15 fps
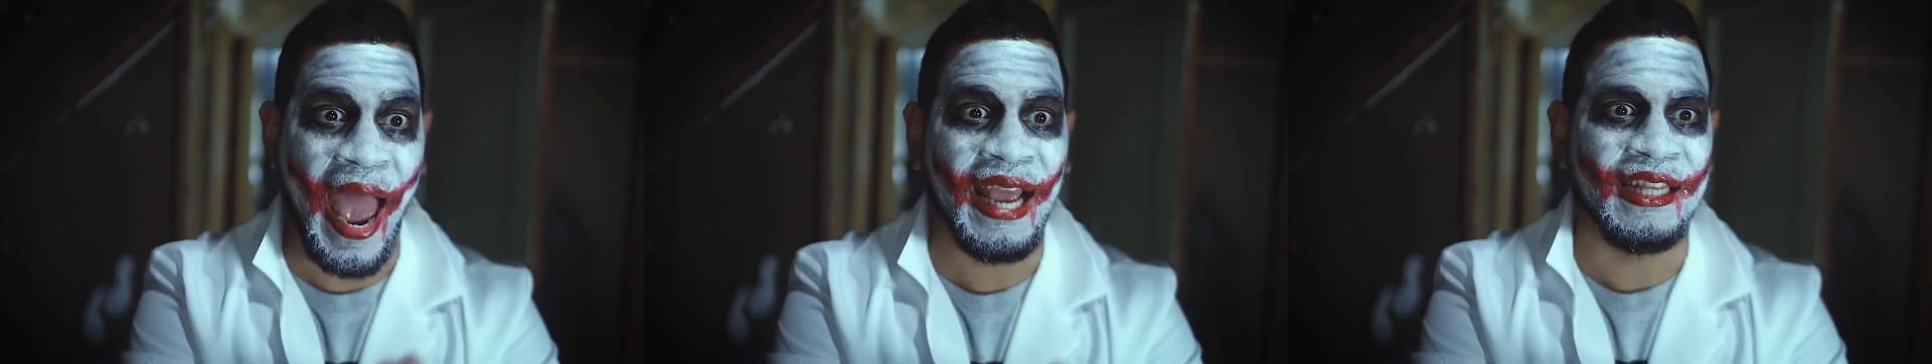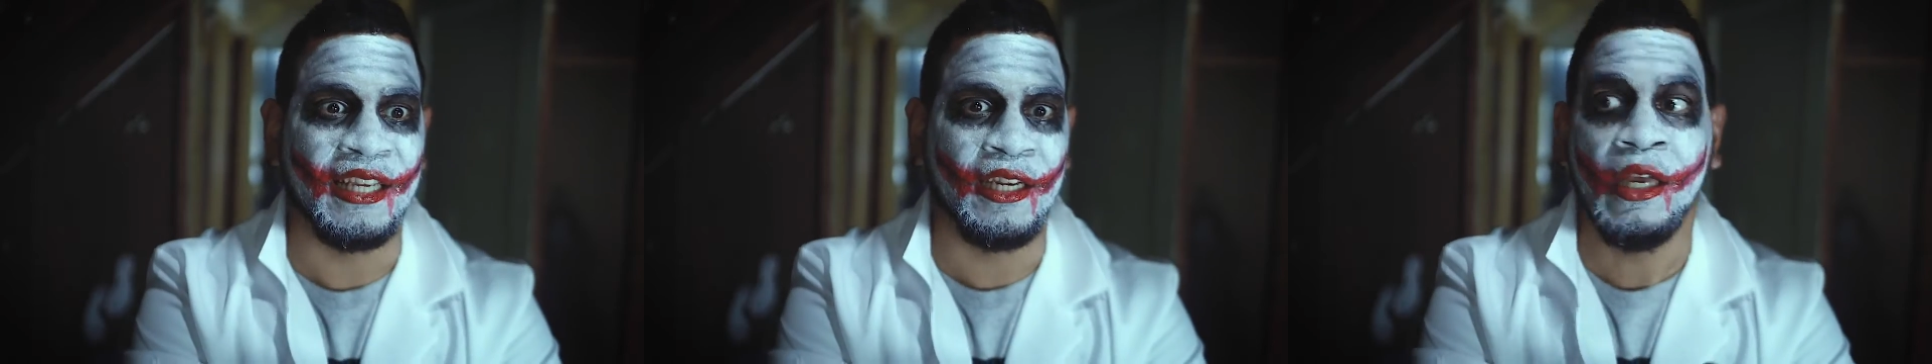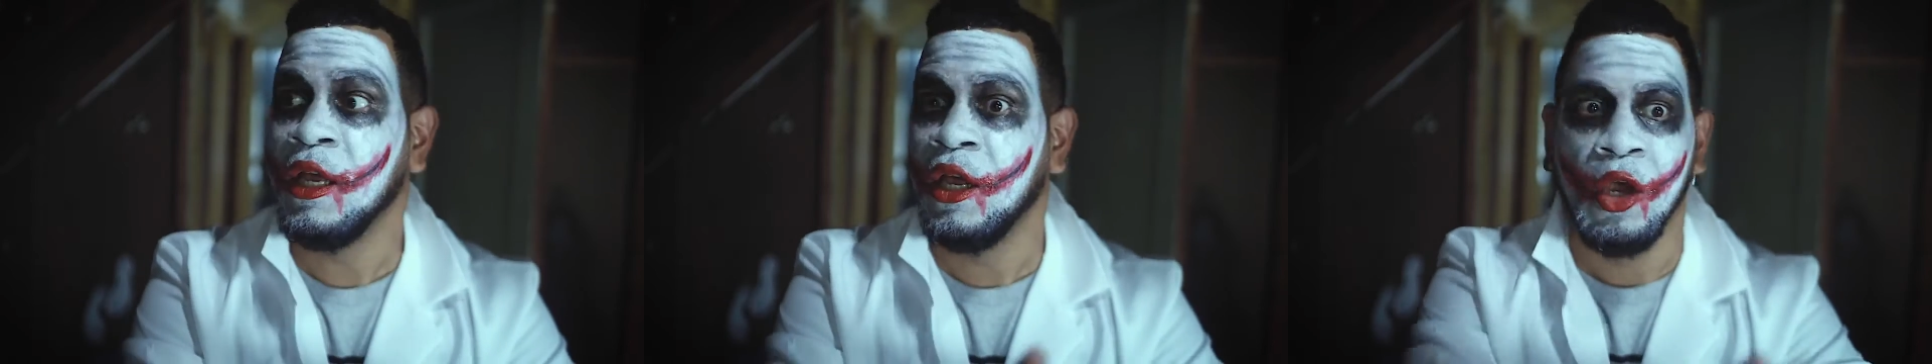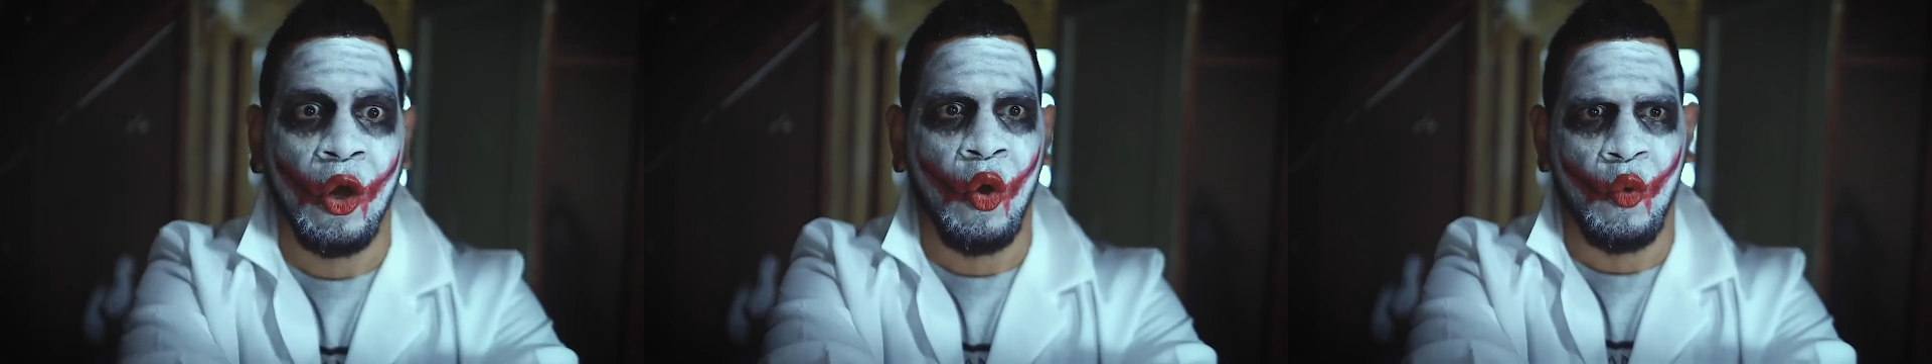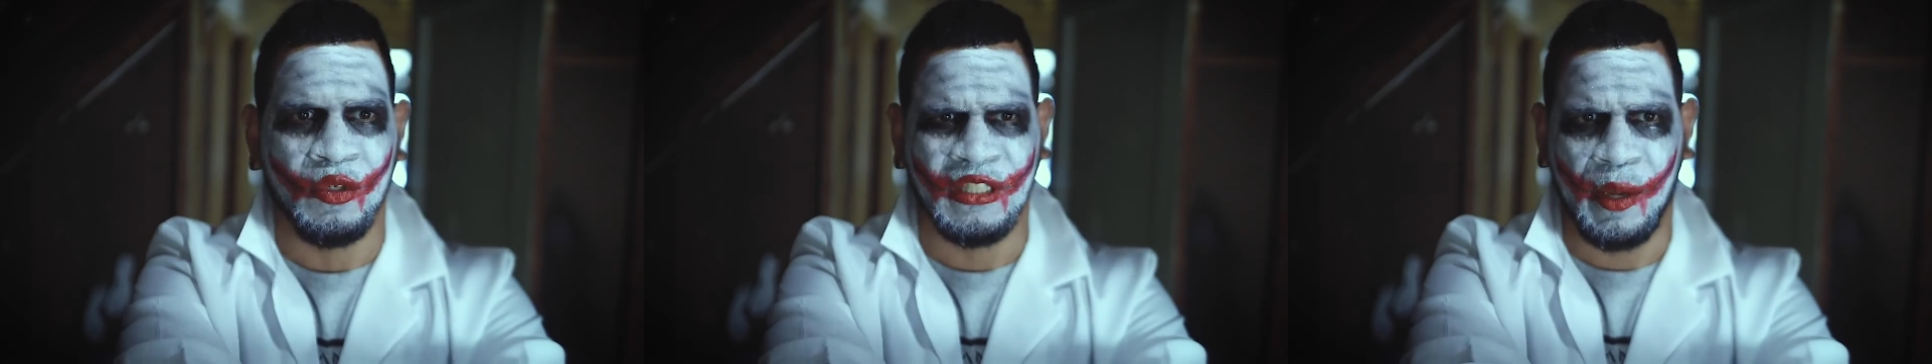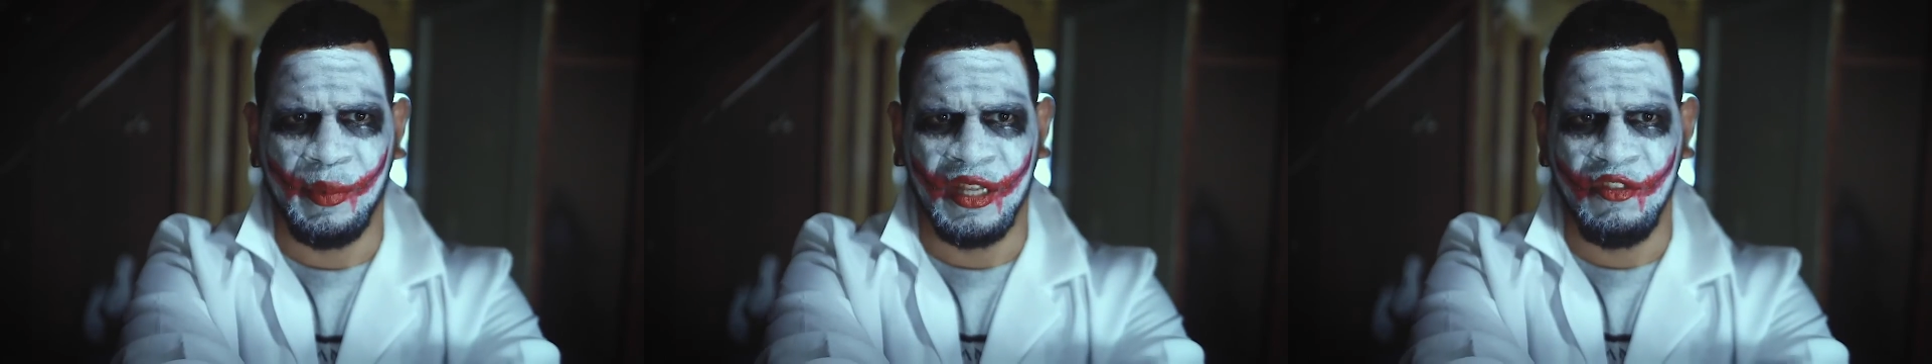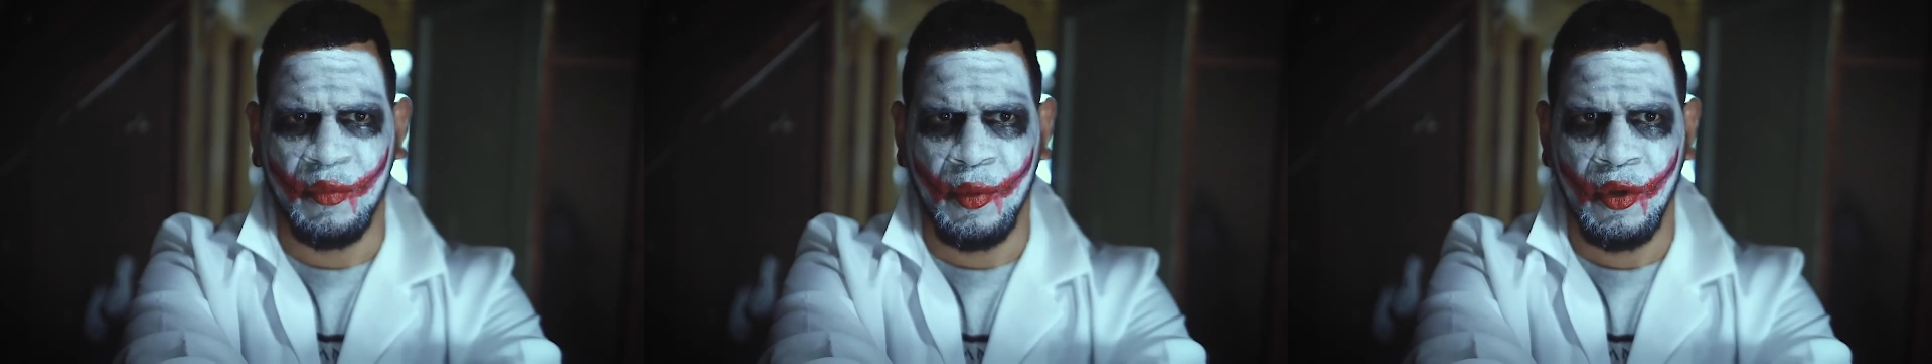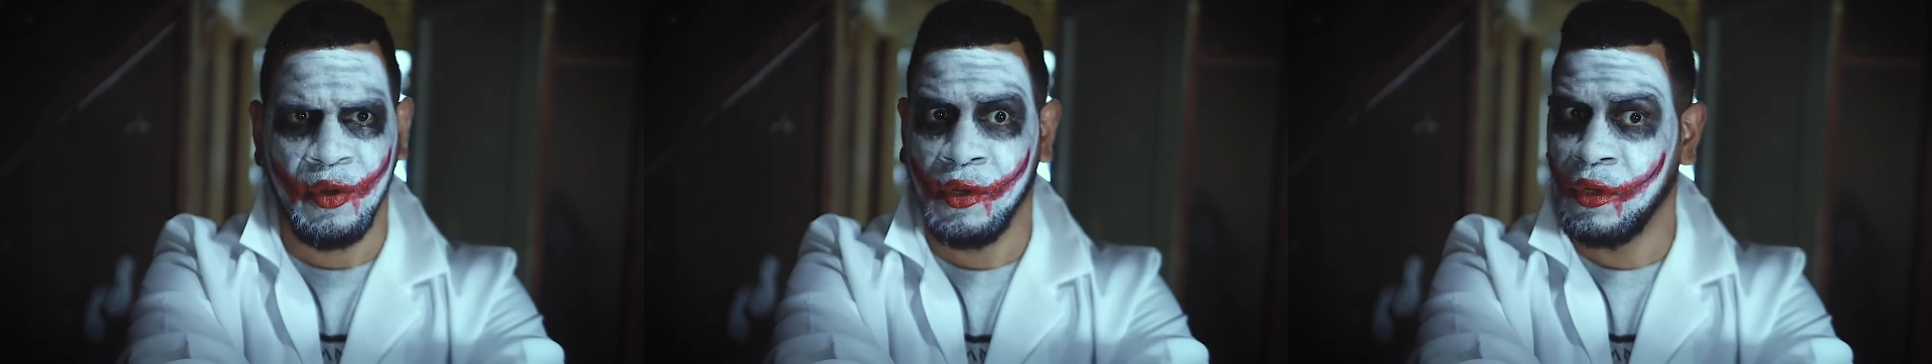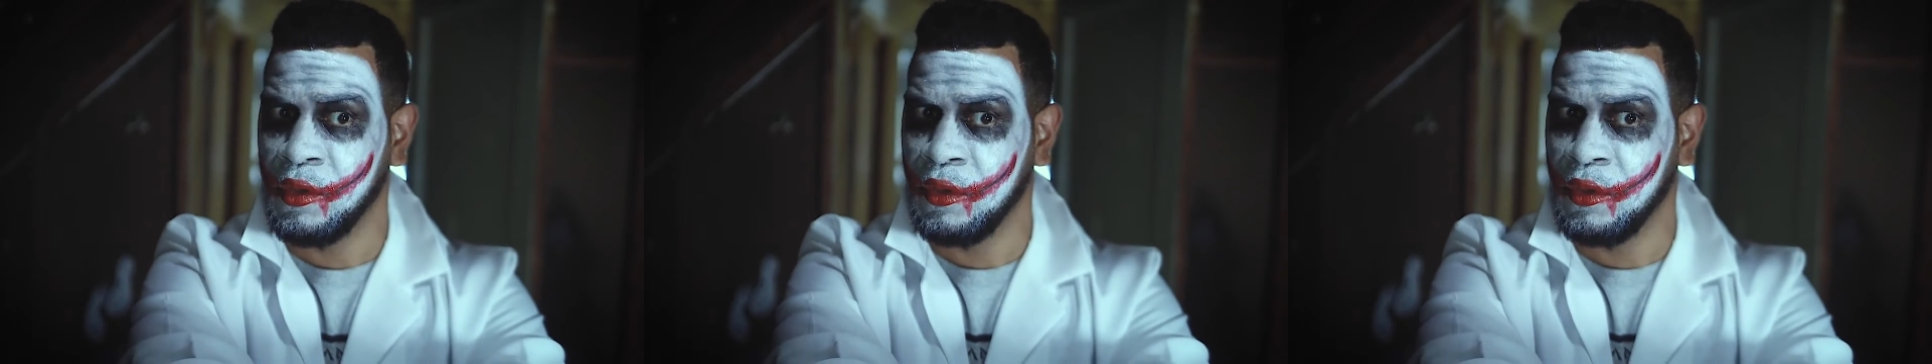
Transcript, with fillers: acting? Was I believable?